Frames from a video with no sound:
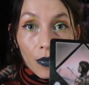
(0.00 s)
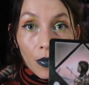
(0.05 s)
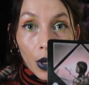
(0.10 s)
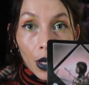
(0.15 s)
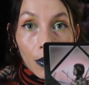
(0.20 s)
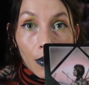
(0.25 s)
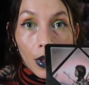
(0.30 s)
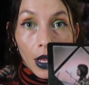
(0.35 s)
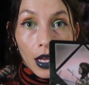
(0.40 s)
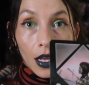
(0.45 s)

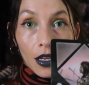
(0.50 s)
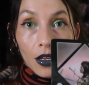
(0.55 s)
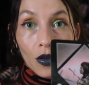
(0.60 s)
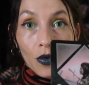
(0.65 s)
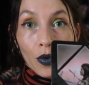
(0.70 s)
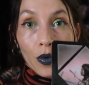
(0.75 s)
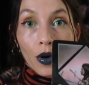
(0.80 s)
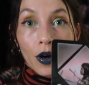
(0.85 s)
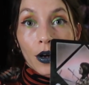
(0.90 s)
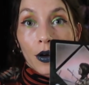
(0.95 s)
Maybe, like,
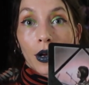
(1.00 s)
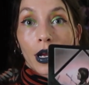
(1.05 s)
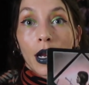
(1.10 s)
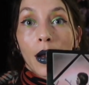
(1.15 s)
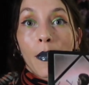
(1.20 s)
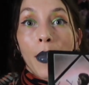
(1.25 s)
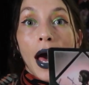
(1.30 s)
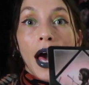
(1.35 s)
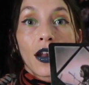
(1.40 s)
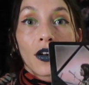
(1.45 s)
you were in
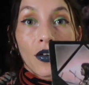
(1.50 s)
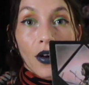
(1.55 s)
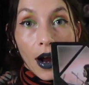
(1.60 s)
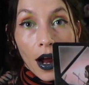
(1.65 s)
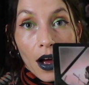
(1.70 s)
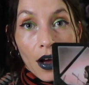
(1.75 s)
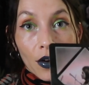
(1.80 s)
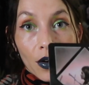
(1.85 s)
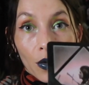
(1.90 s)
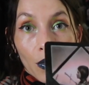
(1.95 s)
a bad
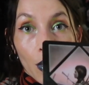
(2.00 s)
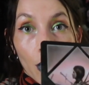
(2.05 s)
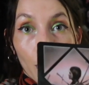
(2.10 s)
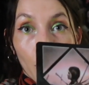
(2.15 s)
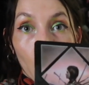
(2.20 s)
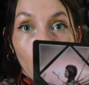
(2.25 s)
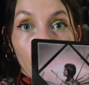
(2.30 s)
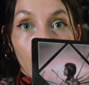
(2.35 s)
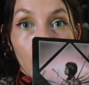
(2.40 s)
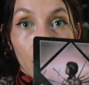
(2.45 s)
crowd at one
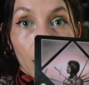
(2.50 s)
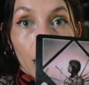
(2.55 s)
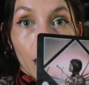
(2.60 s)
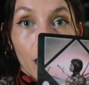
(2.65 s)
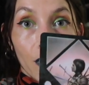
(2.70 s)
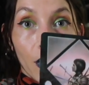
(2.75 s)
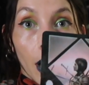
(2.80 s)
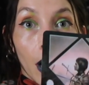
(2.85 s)
point, or you've